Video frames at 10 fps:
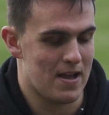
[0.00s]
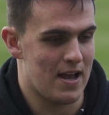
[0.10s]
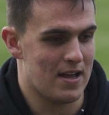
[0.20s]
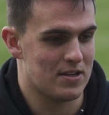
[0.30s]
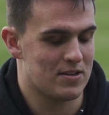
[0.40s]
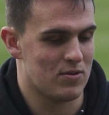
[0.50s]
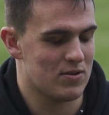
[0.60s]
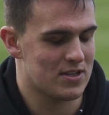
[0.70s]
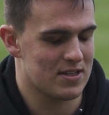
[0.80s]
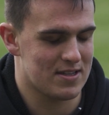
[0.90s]
Uh, sort
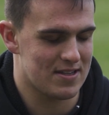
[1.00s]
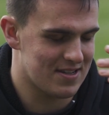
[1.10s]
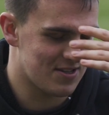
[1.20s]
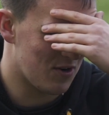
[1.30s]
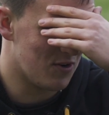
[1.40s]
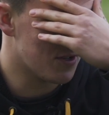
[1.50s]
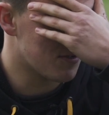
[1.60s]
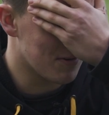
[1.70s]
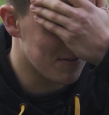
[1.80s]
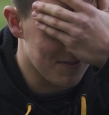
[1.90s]
of
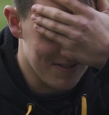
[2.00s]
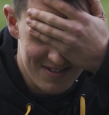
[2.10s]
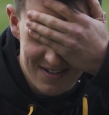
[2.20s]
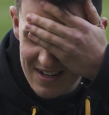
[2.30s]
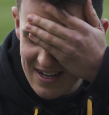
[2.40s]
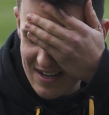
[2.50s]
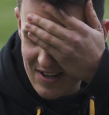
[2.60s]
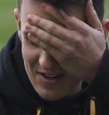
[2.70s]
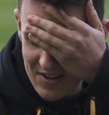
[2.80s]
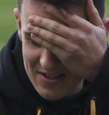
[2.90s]
Toulouse's one.
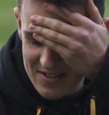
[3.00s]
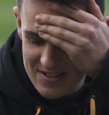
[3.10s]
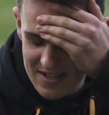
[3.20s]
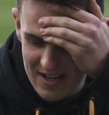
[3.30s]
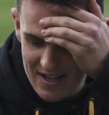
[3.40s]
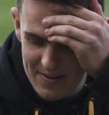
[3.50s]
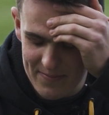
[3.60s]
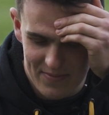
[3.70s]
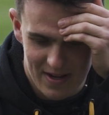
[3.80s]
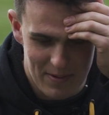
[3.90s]
Oh,
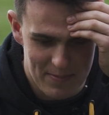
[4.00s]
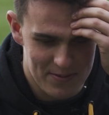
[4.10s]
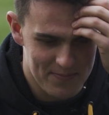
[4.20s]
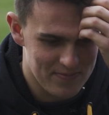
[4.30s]
um, can't remember.